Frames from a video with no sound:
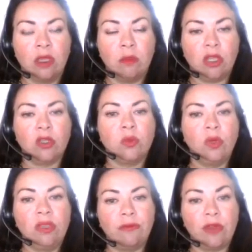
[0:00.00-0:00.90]
because
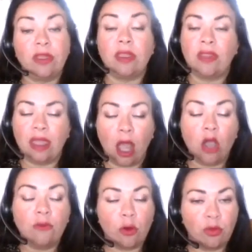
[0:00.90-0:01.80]

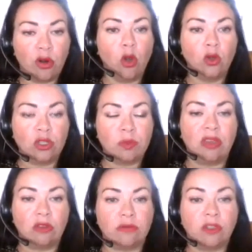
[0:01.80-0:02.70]
over a prolonged
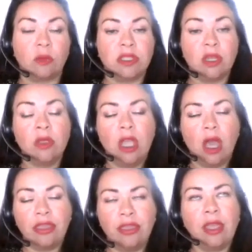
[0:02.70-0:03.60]
period of time. So
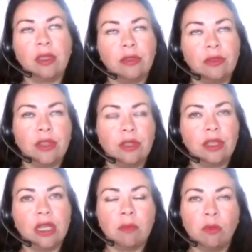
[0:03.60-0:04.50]
I think that
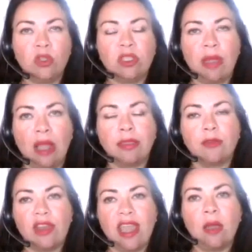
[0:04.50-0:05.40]
the number was about
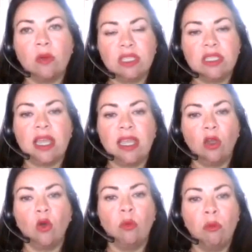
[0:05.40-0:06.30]
3 hours a day
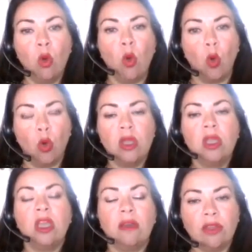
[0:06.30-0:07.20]
or more
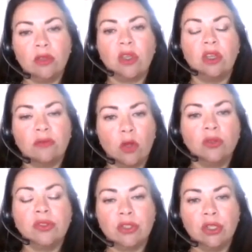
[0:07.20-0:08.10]
of those kind of
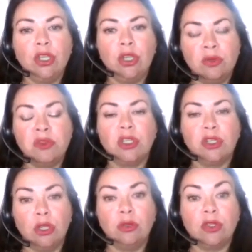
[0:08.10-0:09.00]
constant
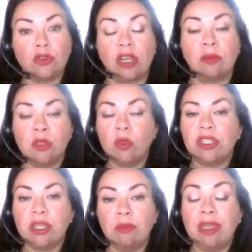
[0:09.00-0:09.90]
news streams, which
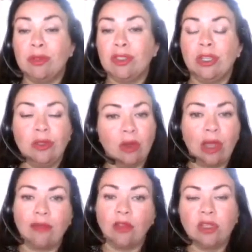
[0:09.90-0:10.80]
some people do, they'll
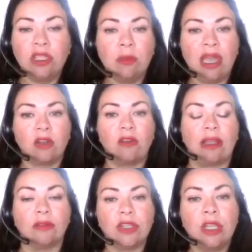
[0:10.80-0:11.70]
have it on in the
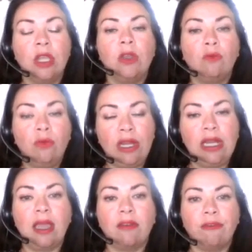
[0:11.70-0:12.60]
background,
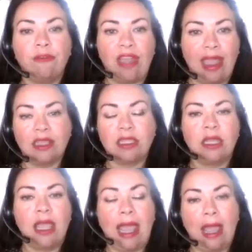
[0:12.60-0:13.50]
really affect
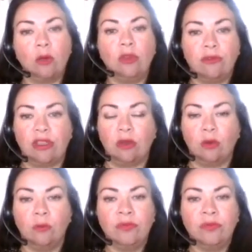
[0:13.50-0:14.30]
how you feel.